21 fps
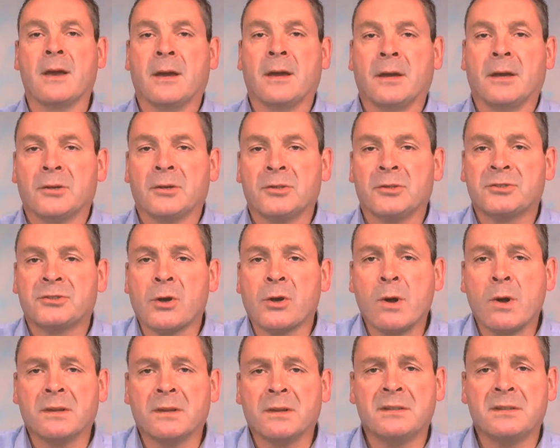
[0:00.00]
So
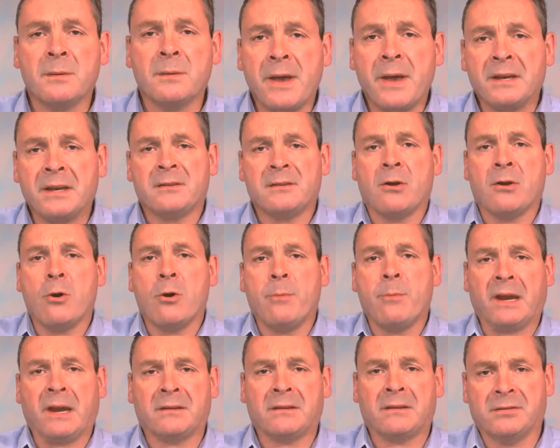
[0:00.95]
what's the best home
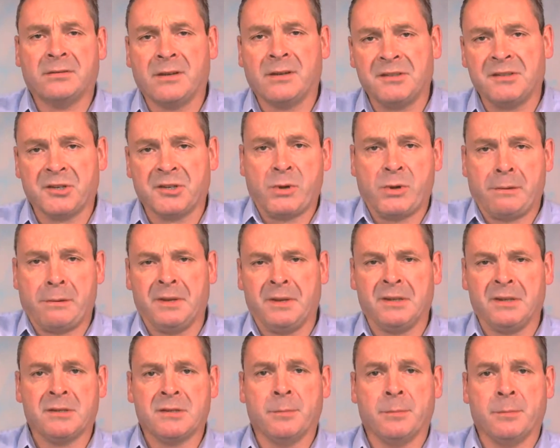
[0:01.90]
exercise
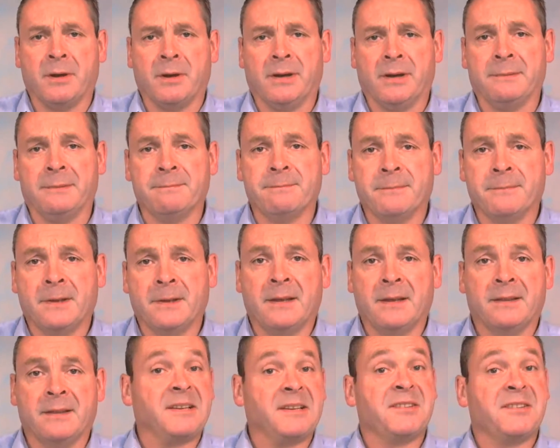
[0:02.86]
equipment to buy?
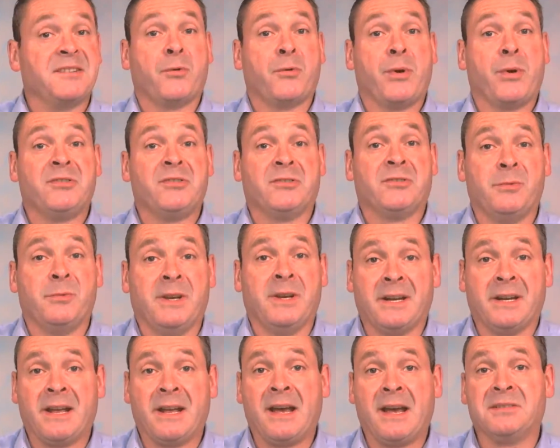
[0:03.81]
That's a question we get
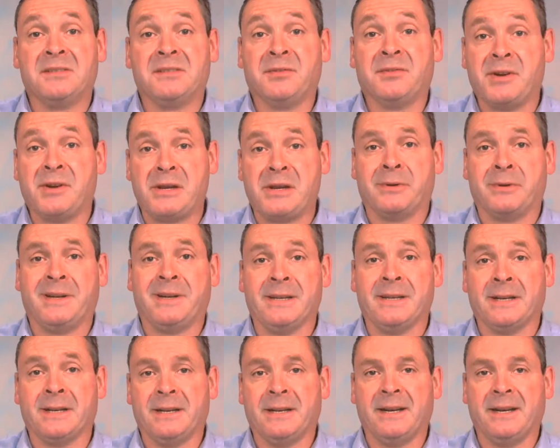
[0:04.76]
asked frequently in
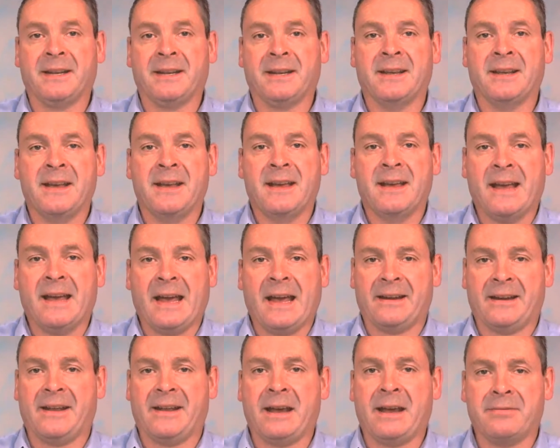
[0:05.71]
clinic, and I
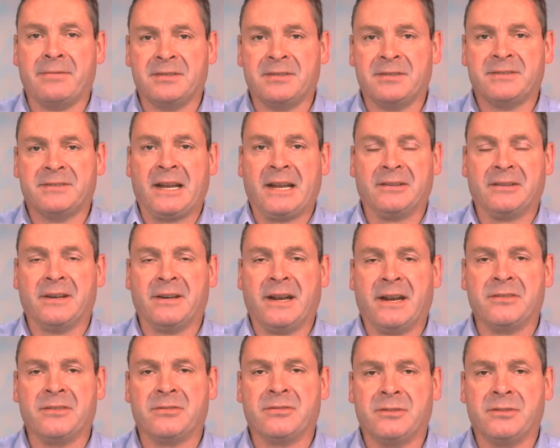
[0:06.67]
have a standard
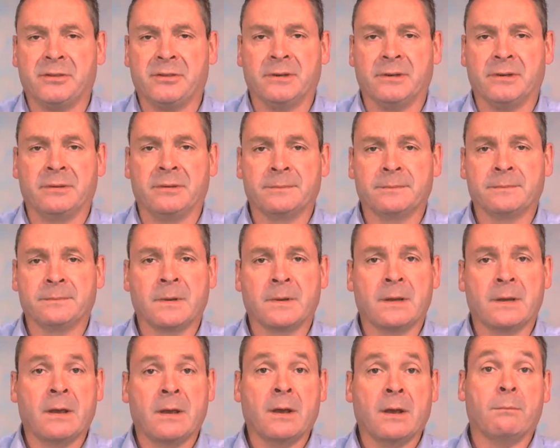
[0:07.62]
answer to it.
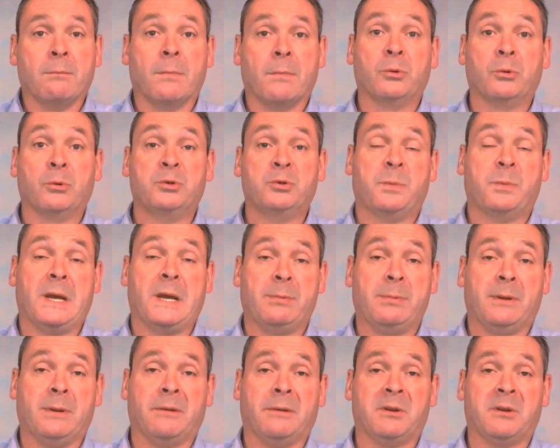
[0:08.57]
Most people
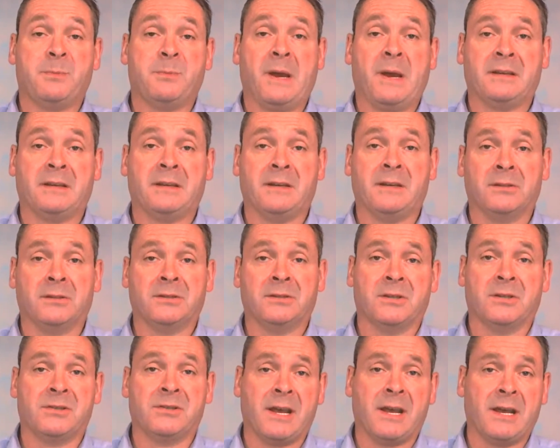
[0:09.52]
are expecting us to
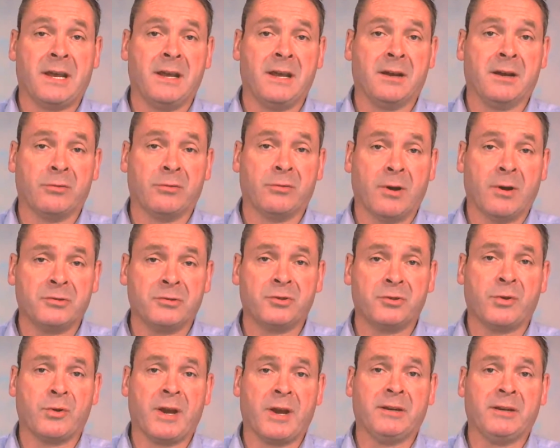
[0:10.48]
say a cross
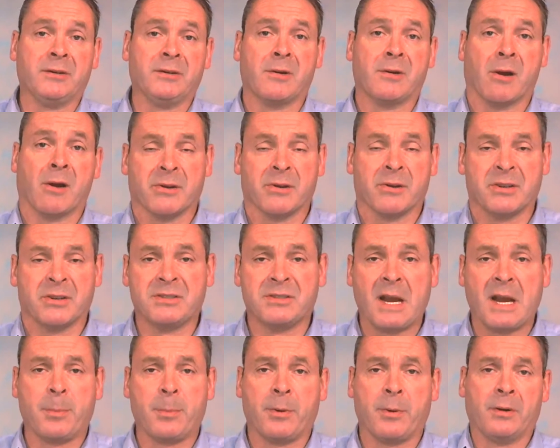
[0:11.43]
trainer or a
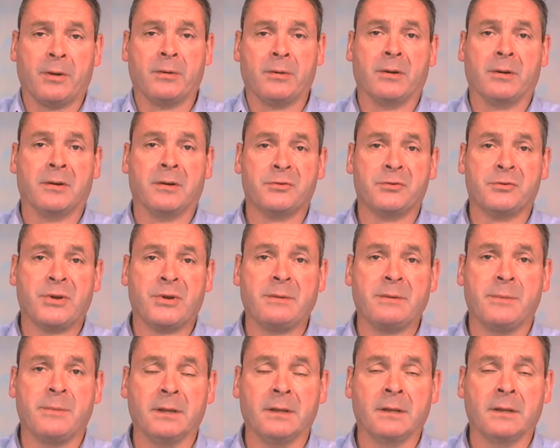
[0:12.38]
stepper or a
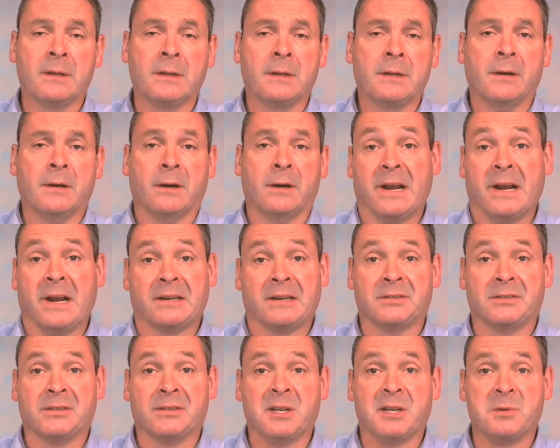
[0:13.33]
treadmill or
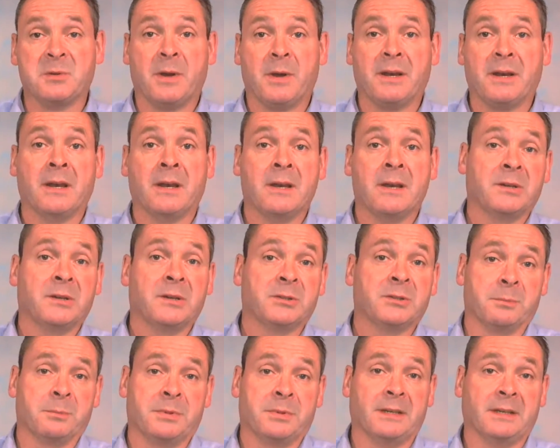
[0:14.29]
exercise bike,
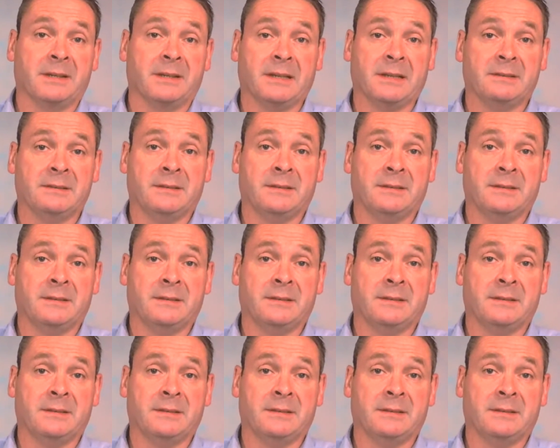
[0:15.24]
something that